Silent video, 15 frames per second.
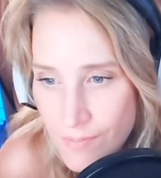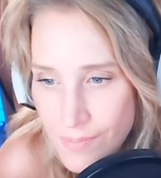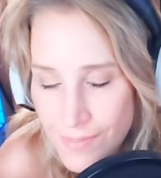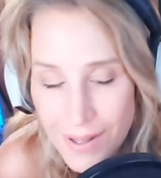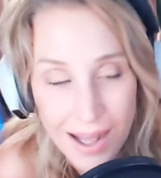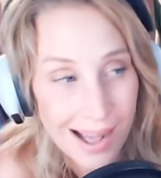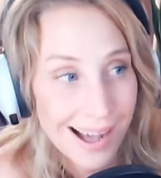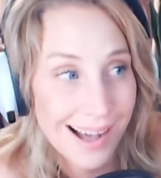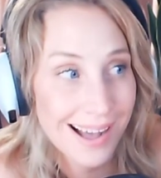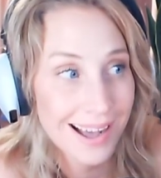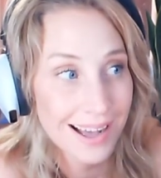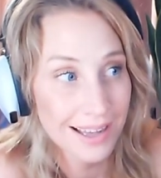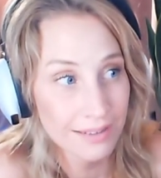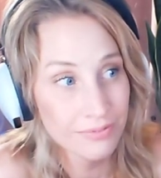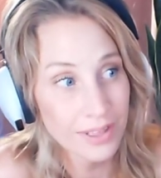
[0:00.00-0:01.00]

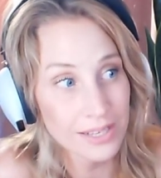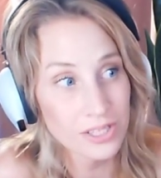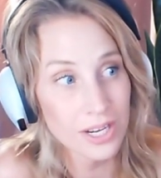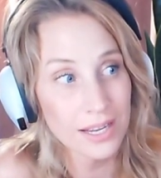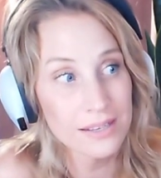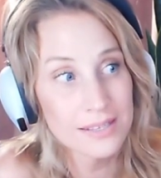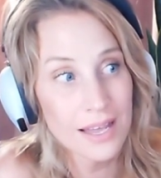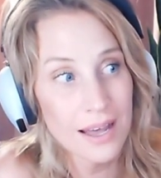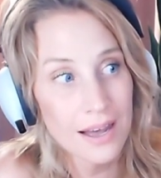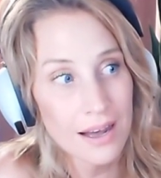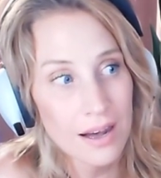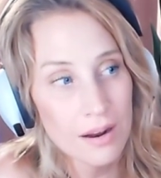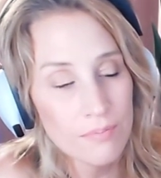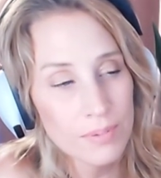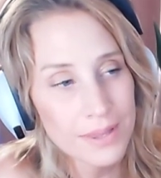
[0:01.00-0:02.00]
That checks
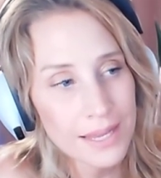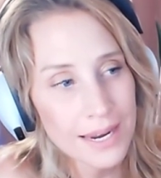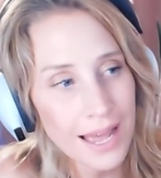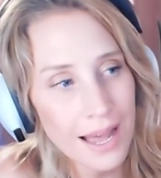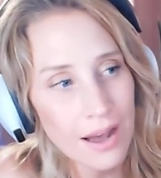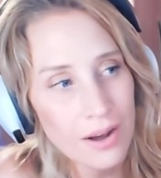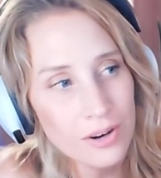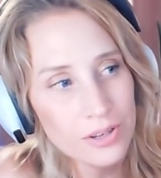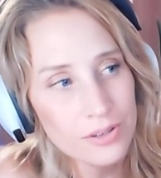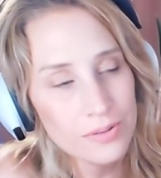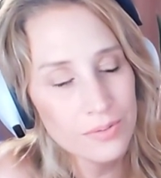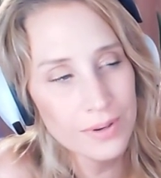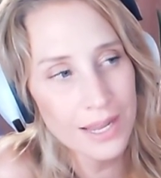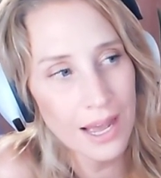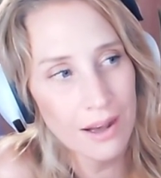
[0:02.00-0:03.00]
out. But then how do
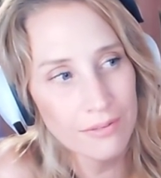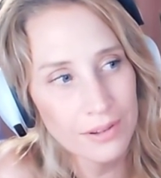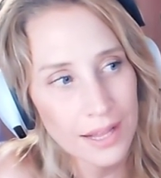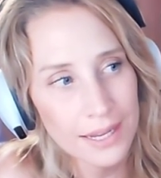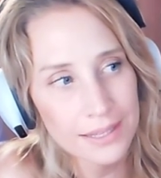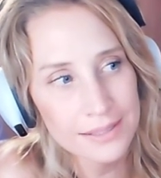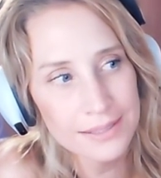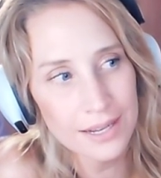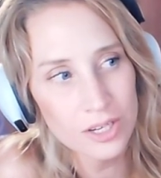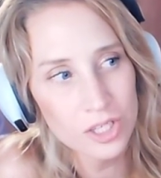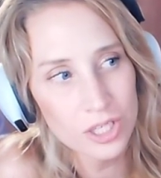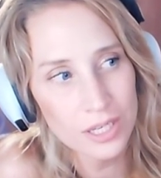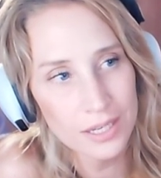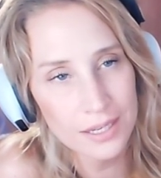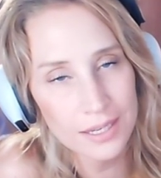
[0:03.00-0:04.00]
we have like such
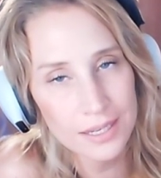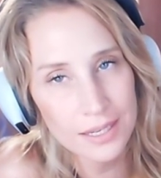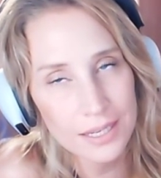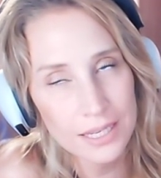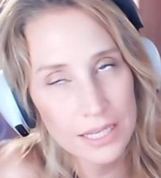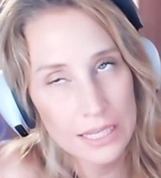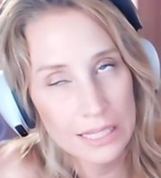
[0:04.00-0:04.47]
a